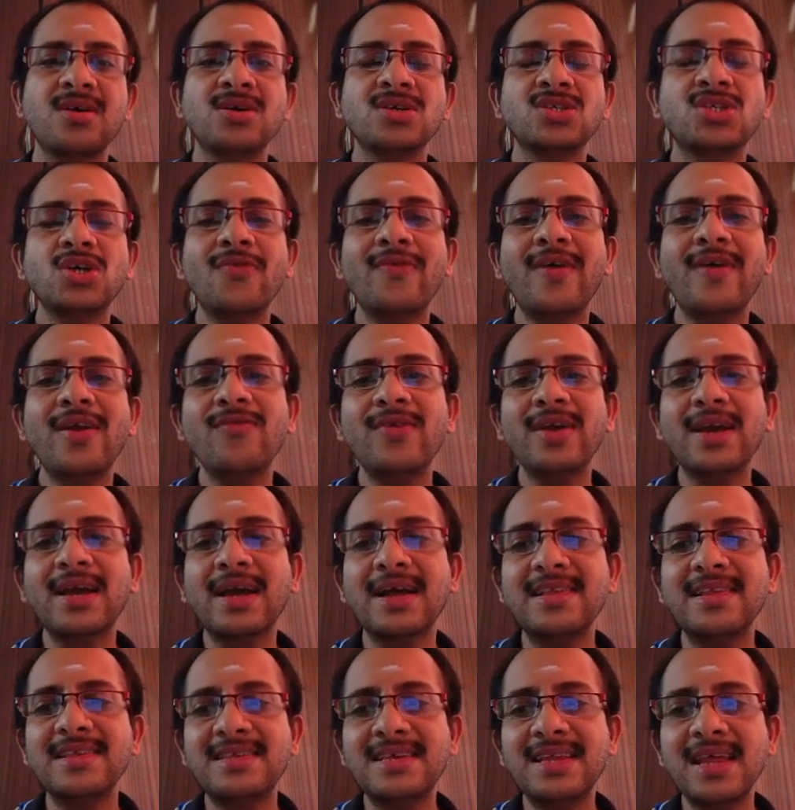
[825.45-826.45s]
So when we
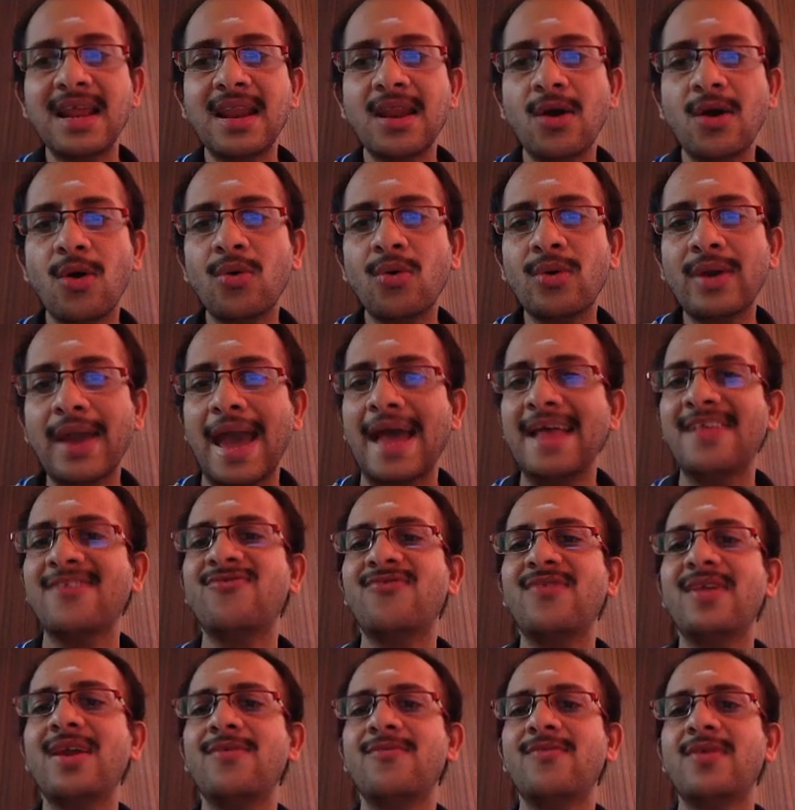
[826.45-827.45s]
consider now GANs
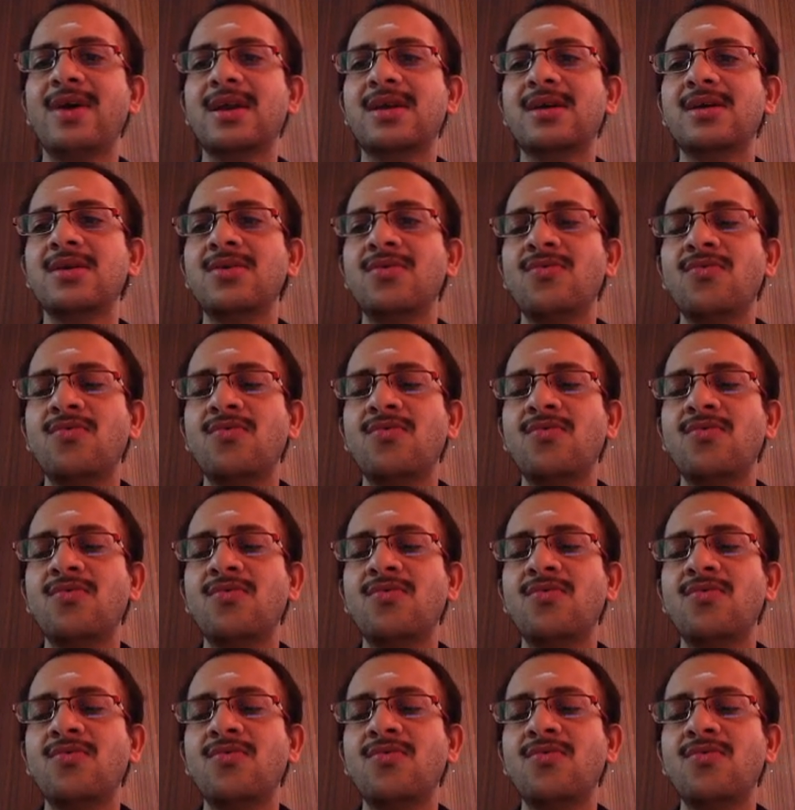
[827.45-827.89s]
framework,